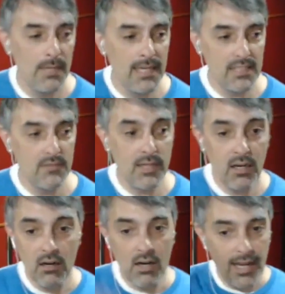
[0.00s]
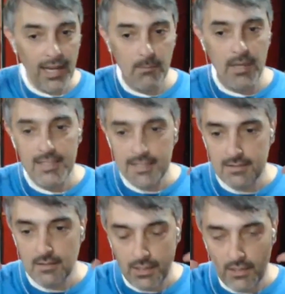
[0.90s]
PSVR,
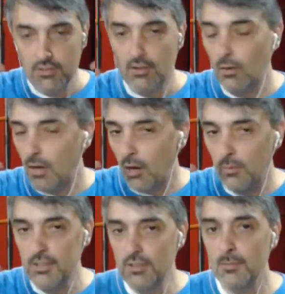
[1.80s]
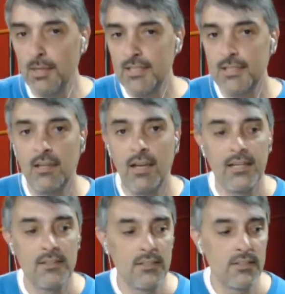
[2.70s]
always use my
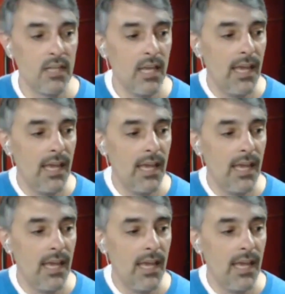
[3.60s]
Sennheisers,